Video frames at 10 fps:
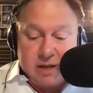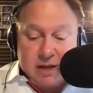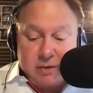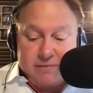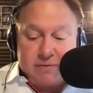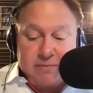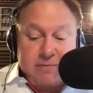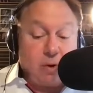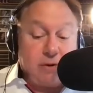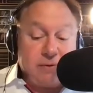I don't know if
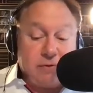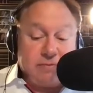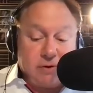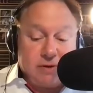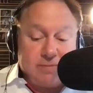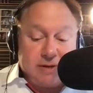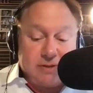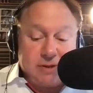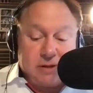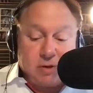all of you have heard about this.